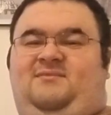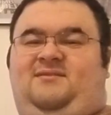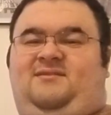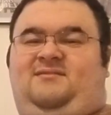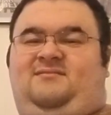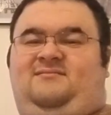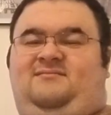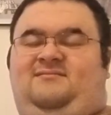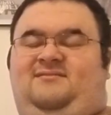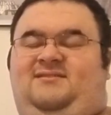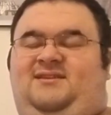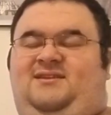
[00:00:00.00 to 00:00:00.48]

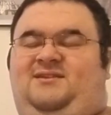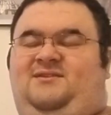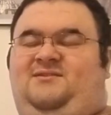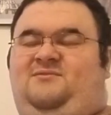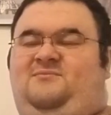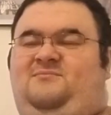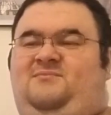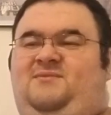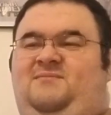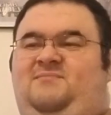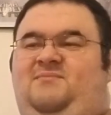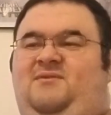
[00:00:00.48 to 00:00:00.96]

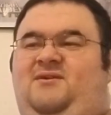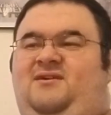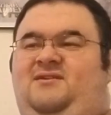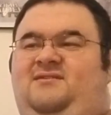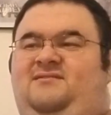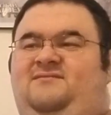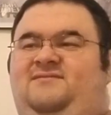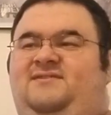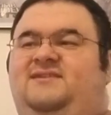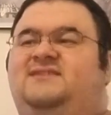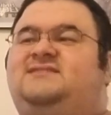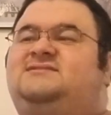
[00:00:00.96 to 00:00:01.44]
and be part
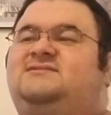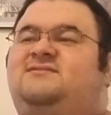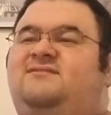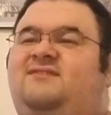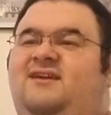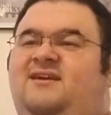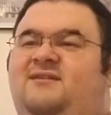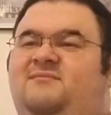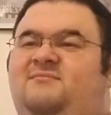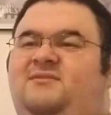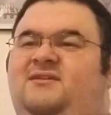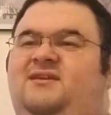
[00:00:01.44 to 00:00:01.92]
of his
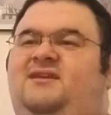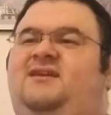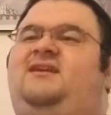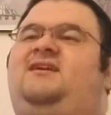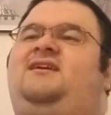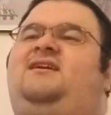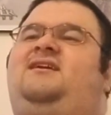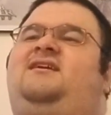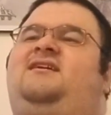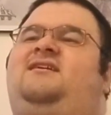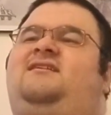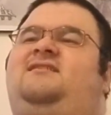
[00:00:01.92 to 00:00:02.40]

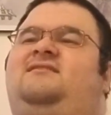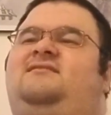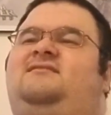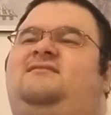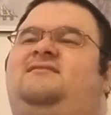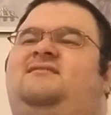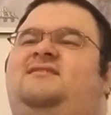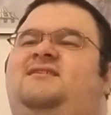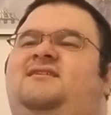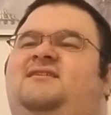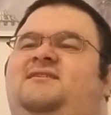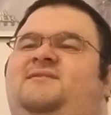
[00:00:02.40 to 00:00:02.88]
family, and